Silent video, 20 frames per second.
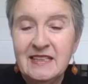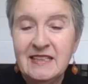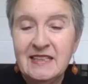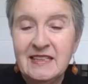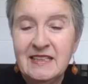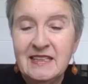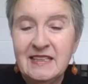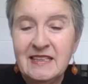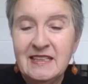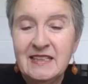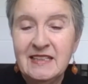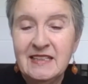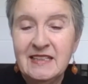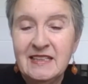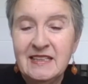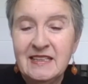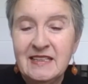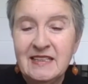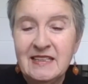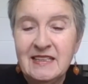It creates a
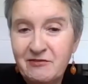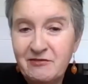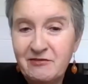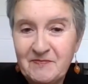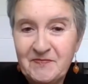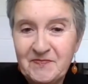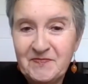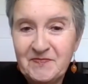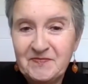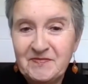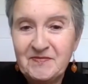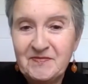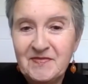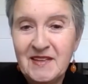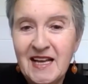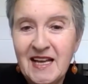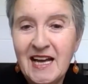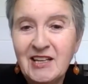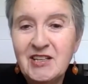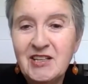binary.
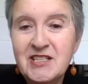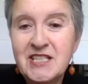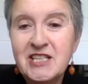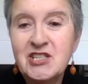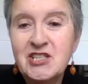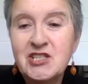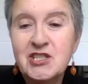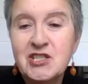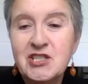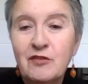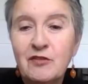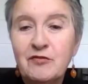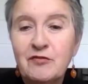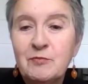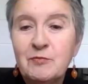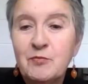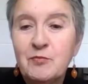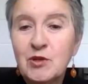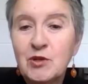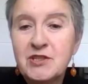Accusations are
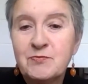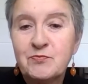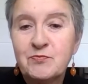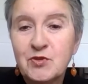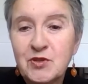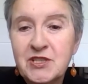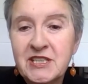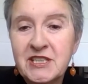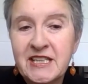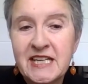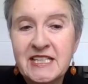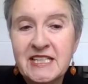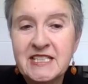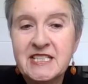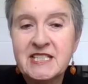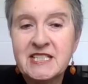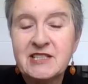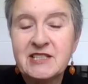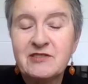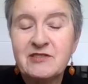often brought
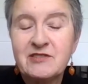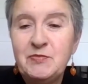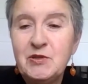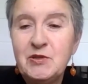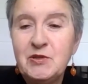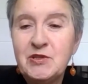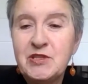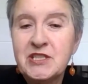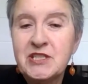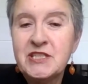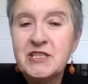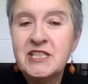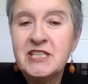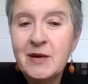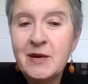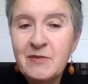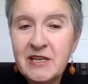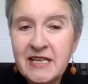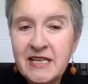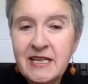against the reputed
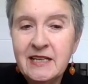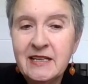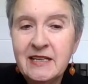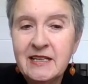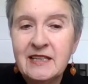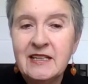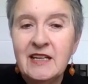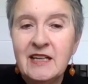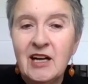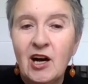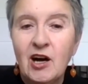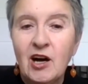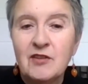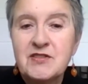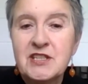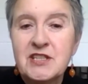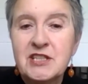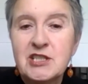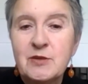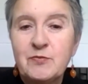hegemony
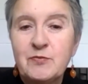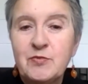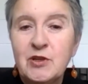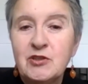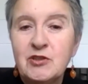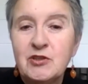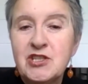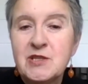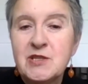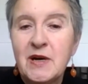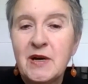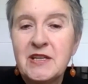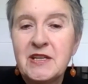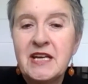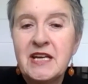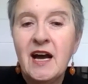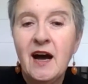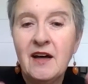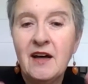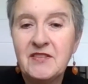of such approaches
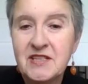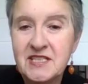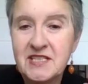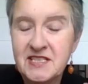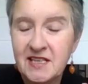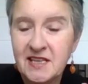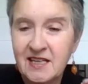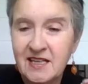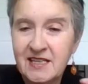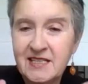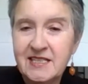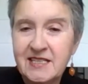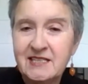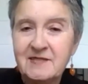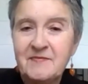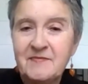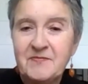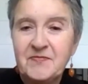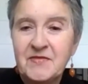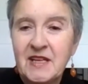by the other
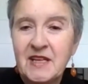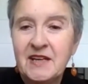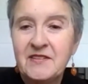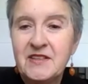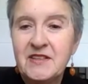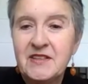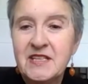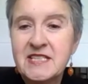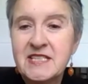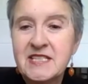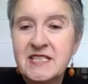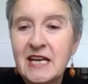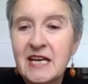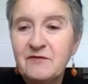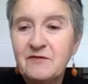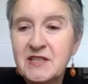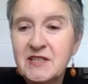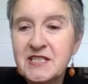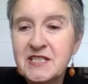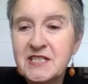side, and this
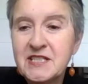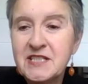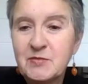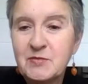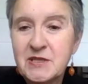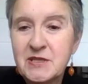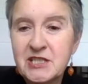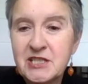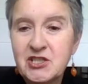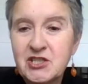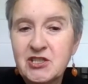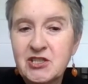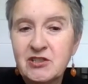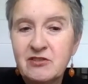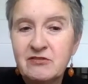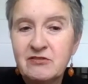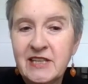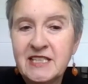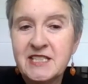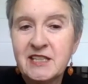adversarial position
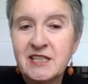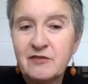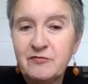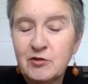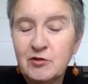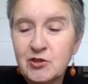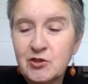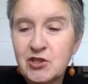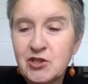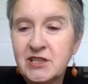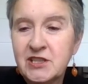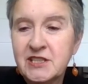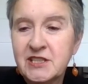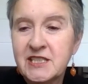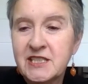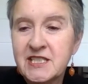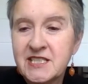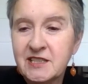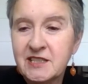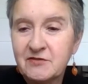creates an
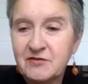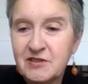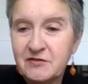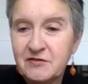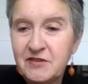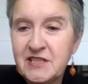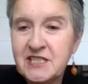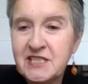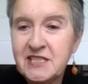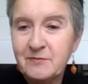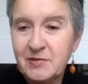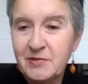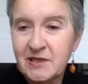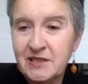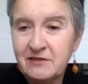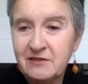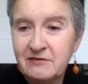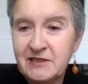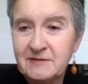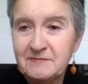unfortunate and self-defeating
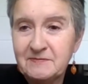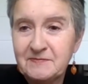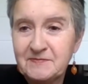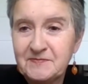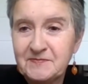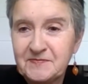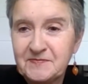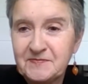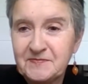binary.